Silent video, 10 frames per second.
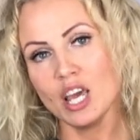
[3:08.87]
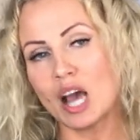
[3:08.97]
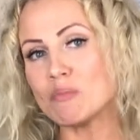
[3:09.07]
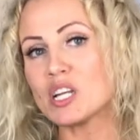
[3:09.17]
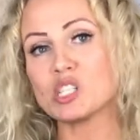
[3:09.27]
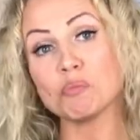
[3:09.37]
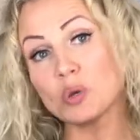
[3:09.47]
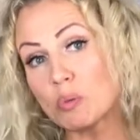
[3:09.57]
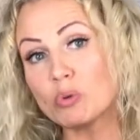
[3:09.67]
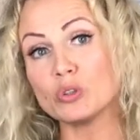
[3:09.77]
amazing
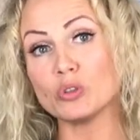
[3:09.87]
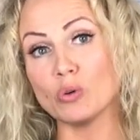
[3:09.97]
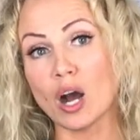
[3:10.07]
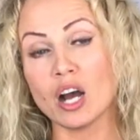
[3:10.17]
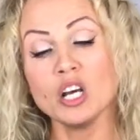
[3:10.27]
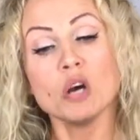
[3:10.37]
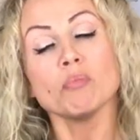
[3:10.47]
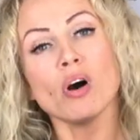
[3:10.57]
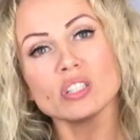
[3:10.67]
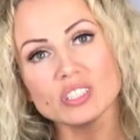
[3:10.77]
people who are
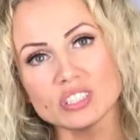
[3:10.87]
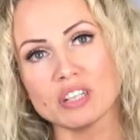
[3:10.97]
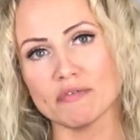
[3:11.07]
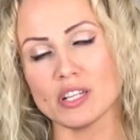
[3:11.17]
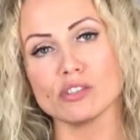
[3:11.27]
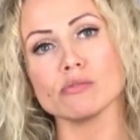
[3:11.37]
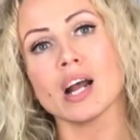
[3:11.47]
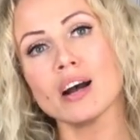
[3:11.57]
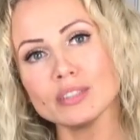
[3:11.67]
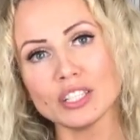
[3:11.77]
positive and
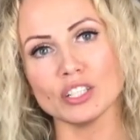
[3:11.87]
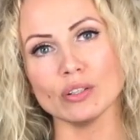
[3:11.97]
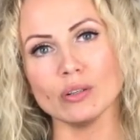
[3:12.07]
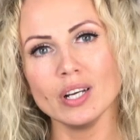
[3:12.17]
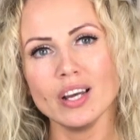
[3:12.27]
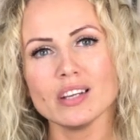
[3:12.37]
surrounding you.